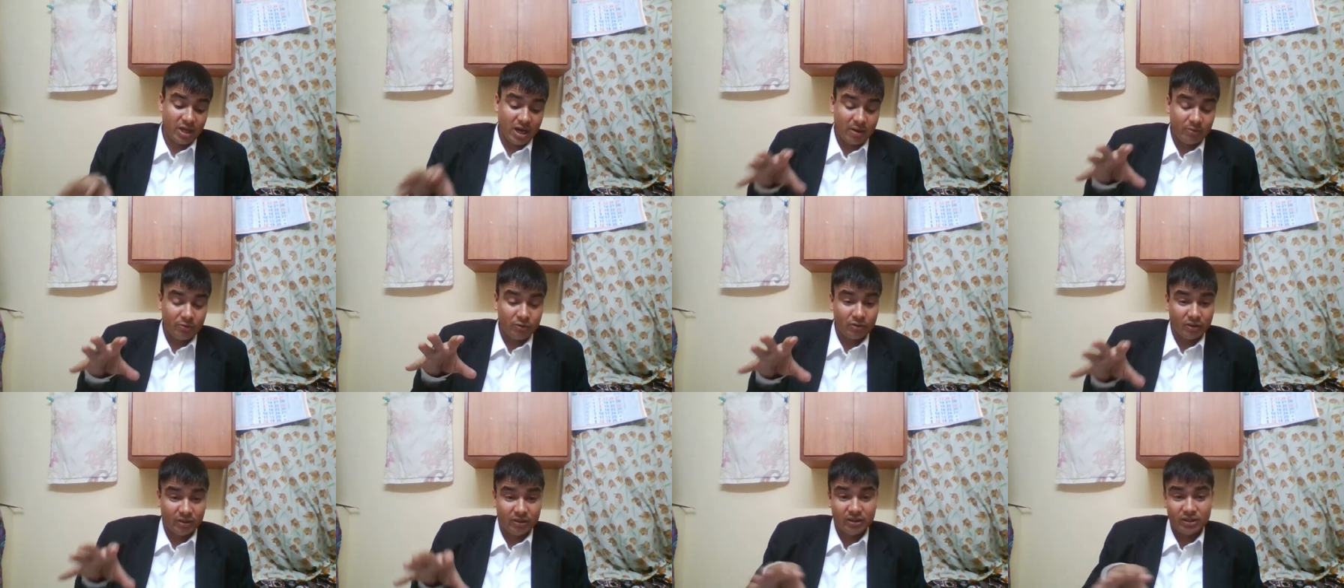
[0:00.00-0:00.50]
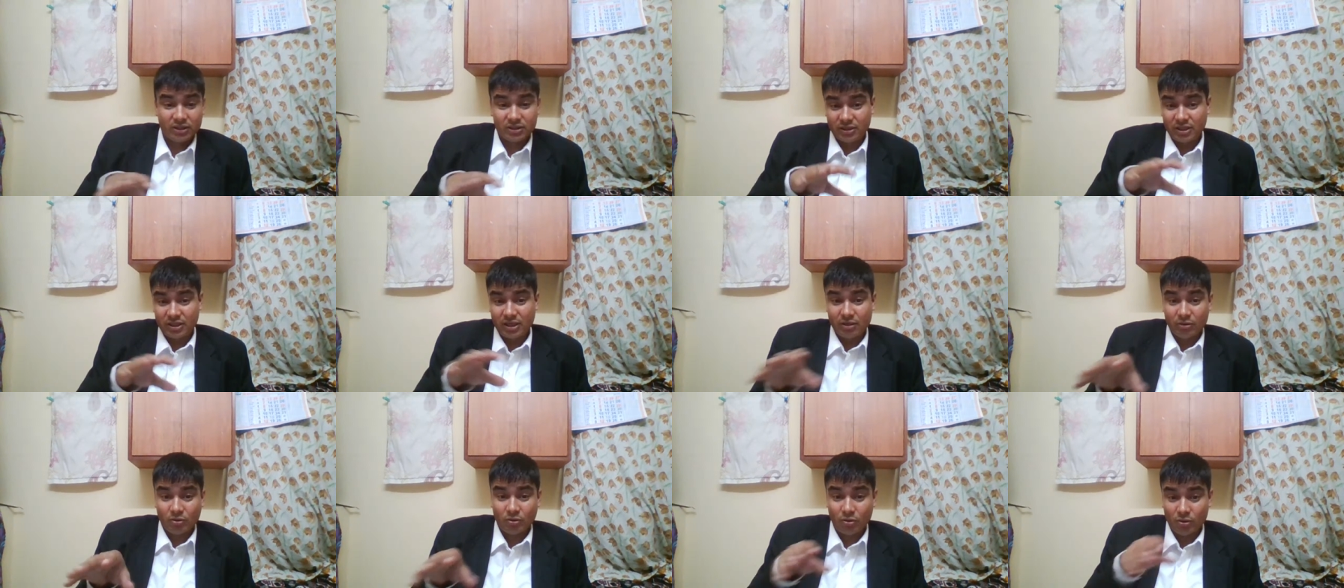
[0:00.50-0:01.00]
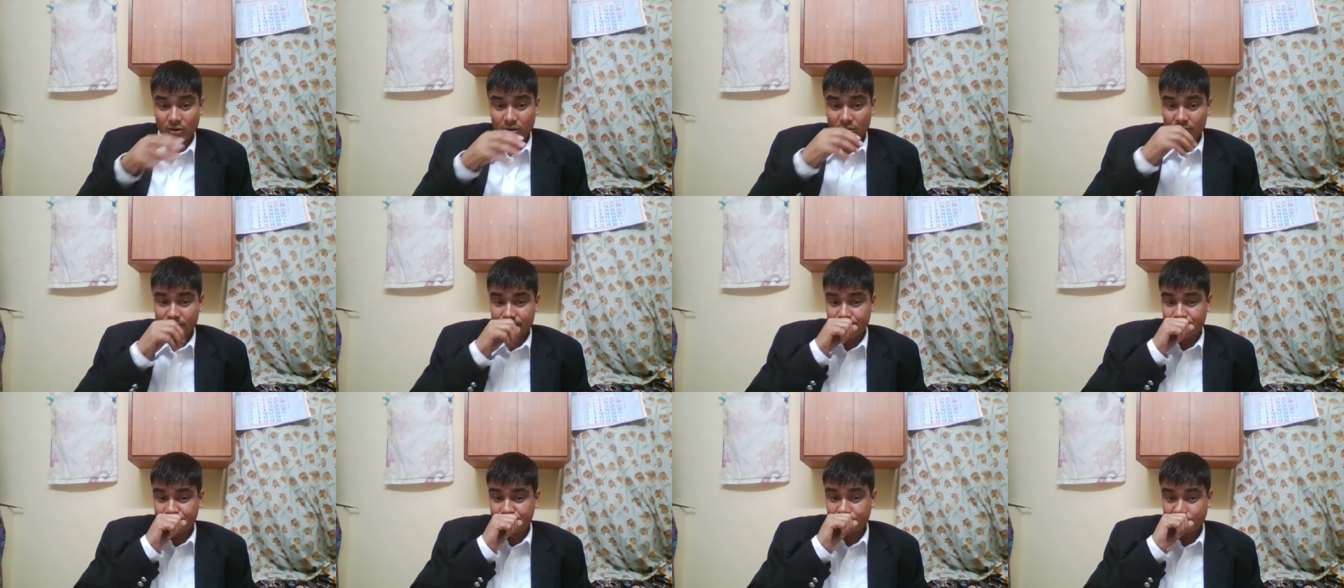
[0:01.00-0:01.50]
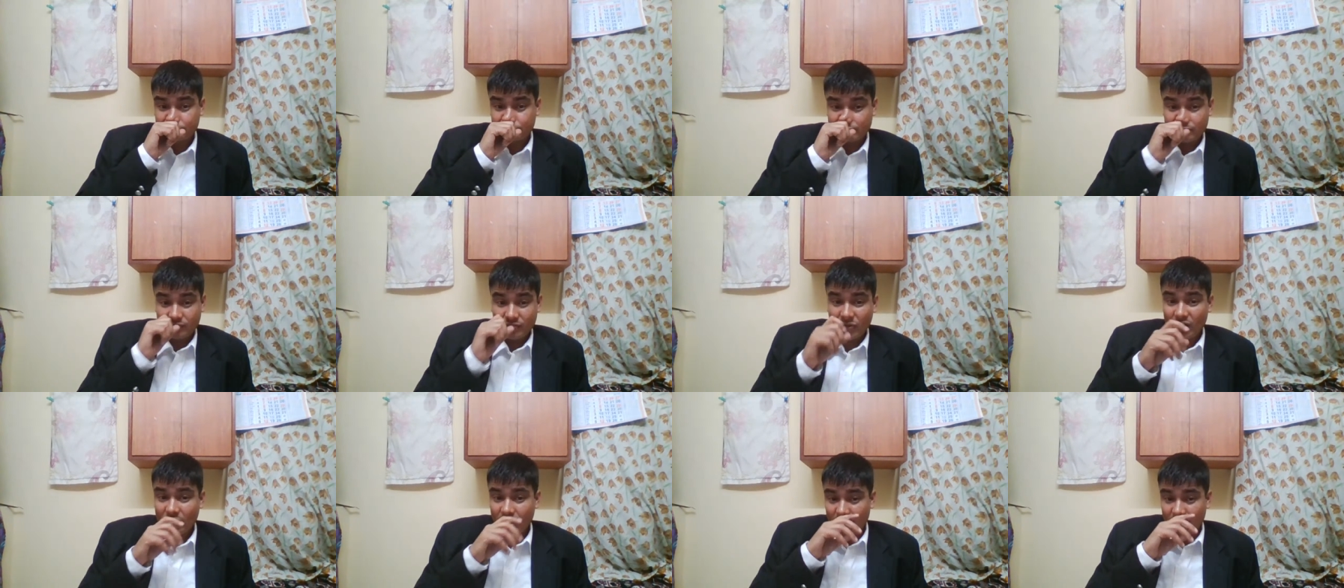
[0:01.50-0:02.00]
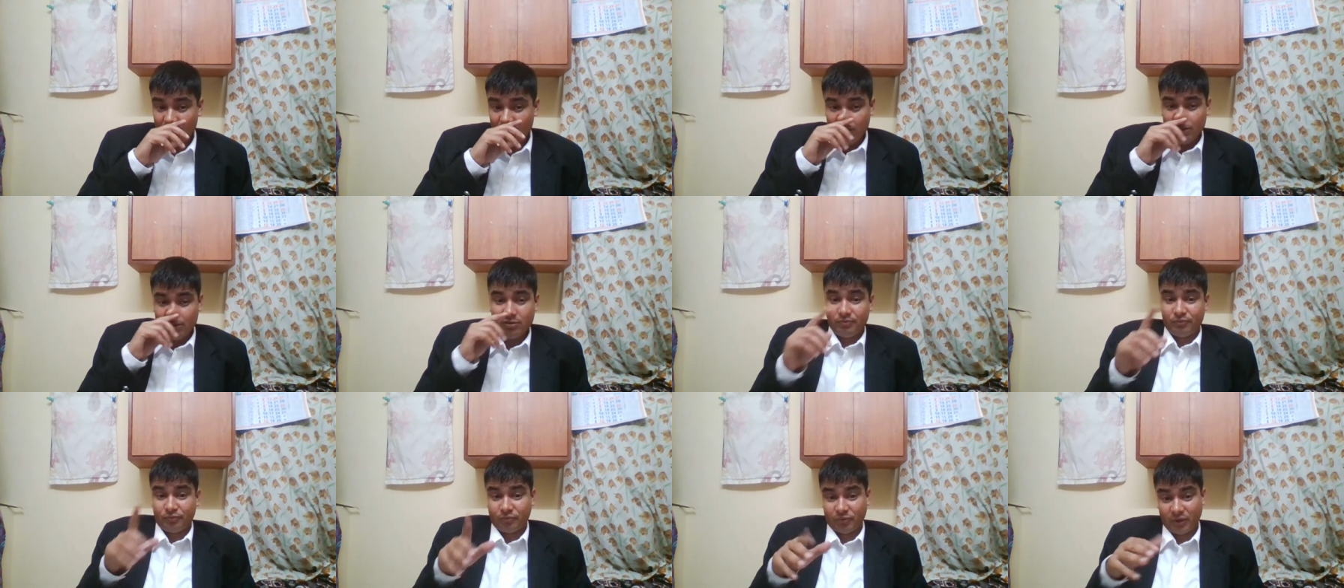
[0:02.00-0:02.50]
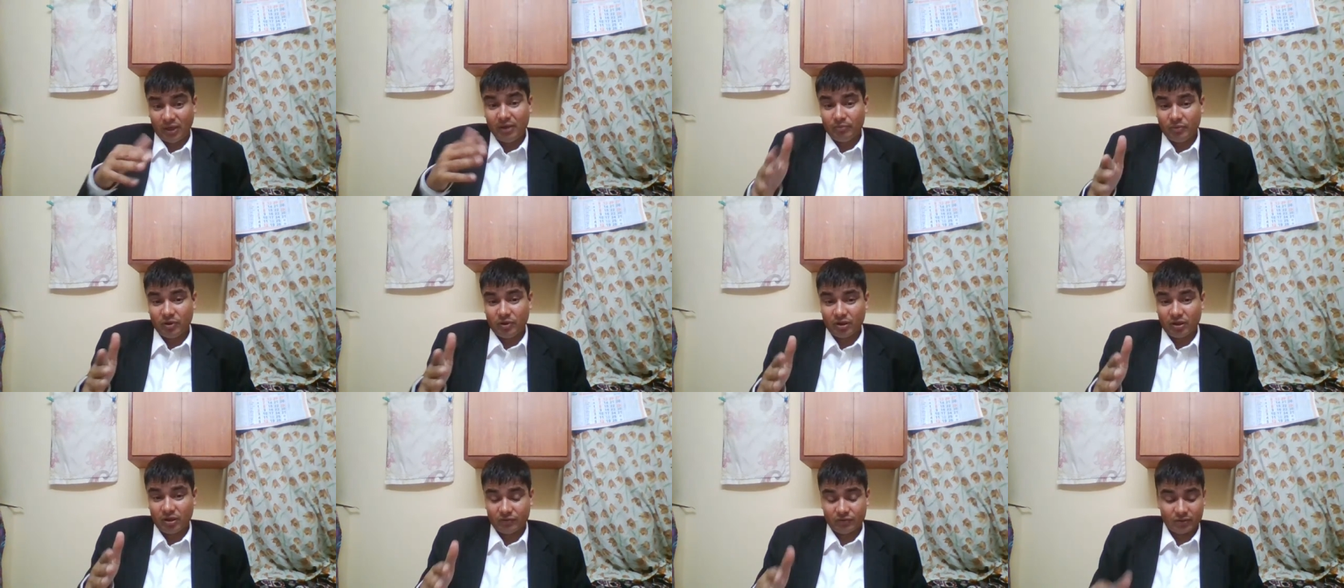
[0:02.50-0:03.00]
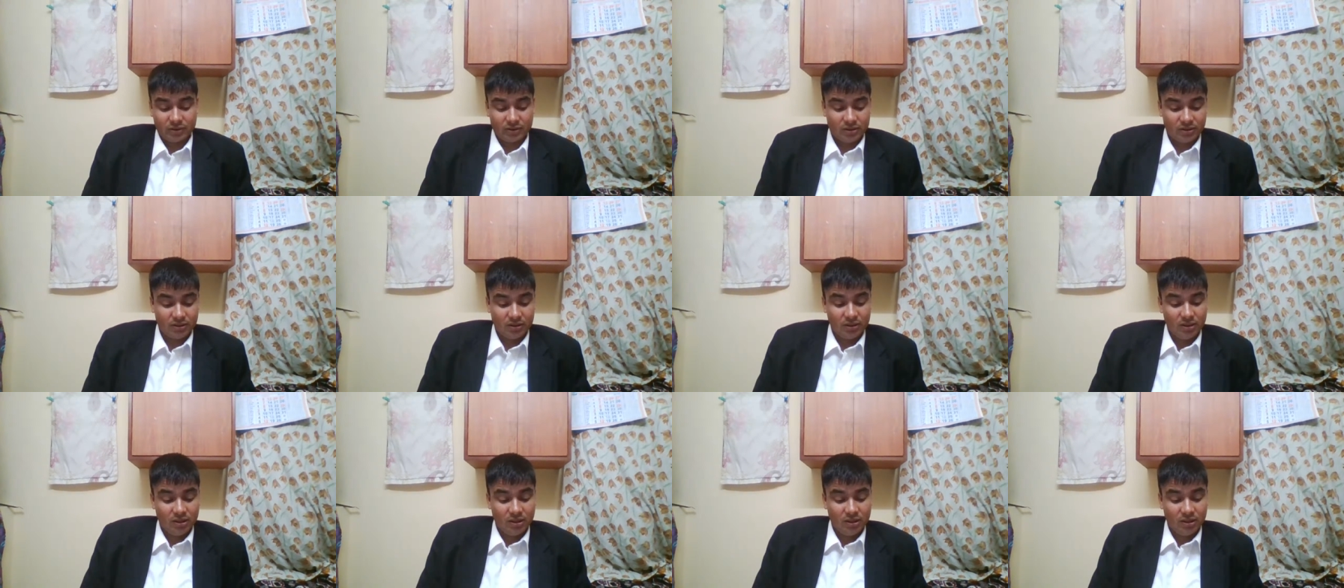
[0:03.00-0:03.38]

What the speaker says: have to understand whole framework first.